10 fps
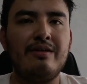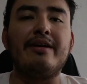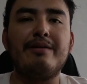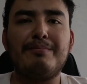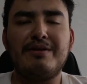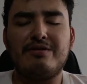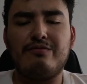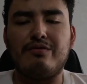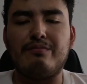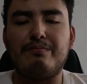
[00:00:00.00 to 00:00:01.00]
It depends
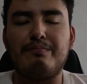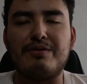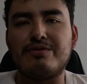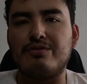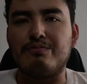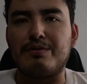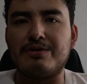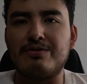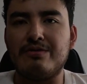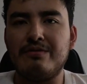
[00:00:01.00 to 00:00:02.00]
from person to
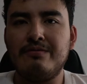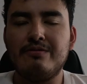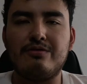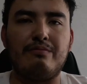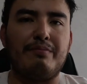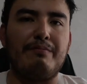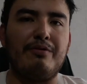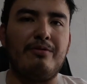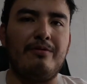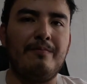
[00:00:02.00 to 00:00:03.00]
person. Some
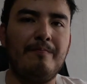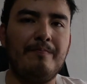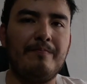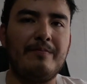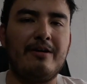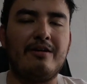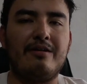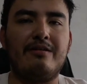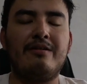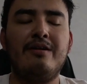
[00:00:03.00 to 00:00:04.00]
people
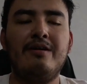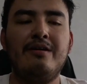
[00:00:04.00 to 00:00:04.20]
are